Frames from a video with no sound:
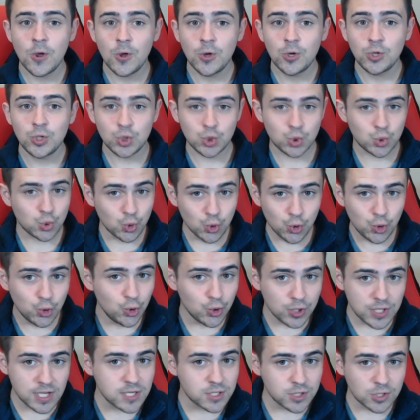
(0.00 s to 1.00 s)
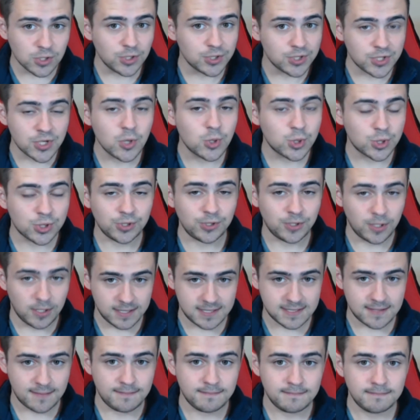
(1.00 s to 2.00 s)
true digital
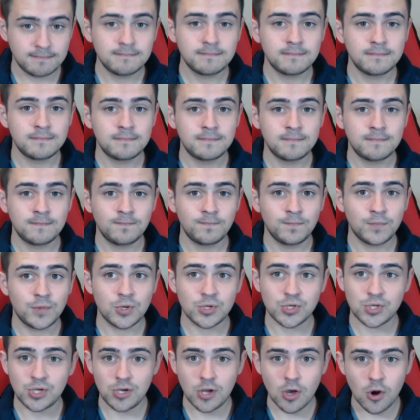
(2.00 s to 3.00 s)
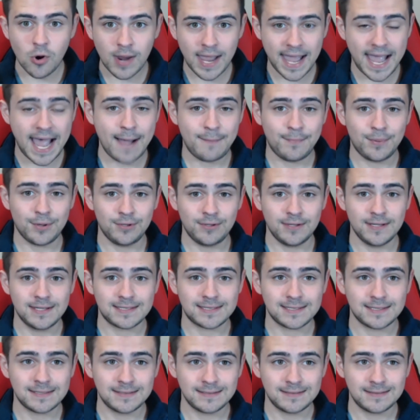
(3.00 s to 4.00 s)
socialism, there's no capitalism
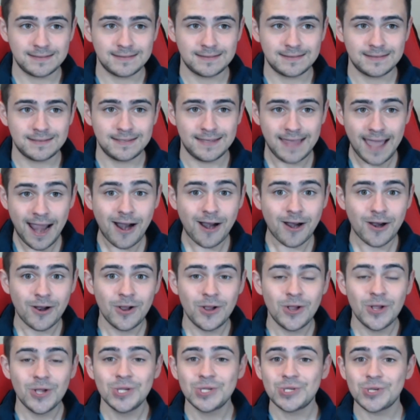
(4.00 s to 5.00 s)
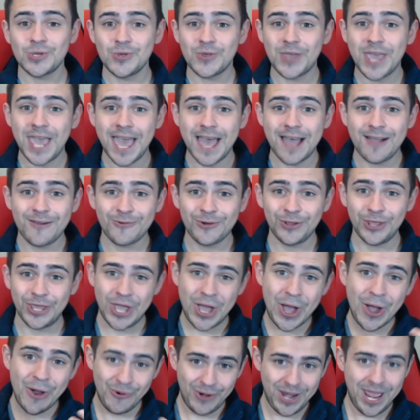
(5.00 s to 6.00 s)
there. So you can't really
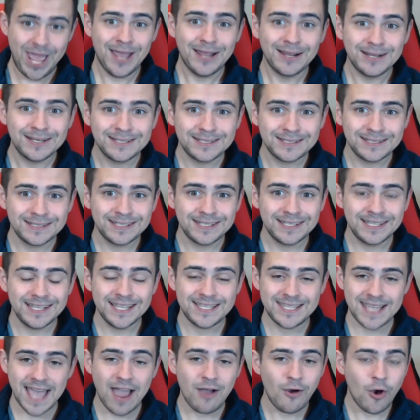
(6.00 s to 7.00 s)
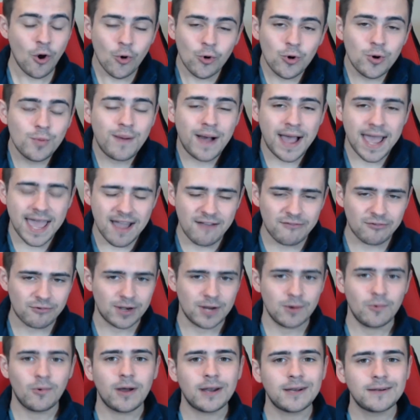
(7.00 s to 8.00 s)
own it. It's owned by everyone.
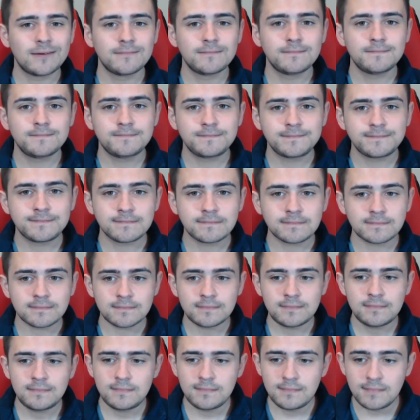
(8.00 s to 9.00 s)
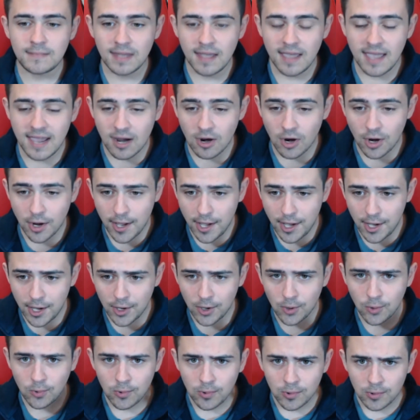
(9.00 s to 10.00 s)
Ergo,